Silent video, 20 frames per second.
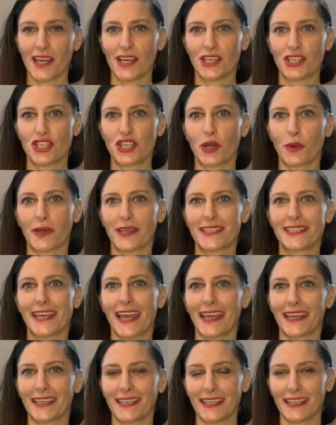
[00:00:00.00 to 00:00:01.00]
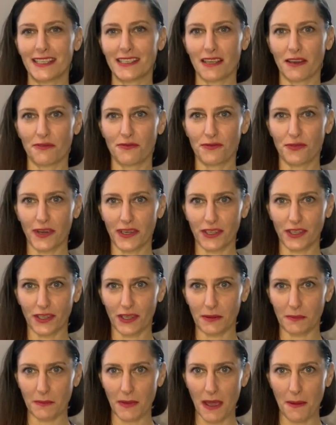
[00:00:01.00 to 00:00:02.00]
showing techniques of
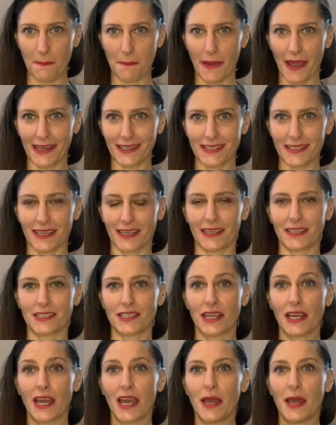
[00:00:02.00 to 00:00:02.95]
frenulum massage.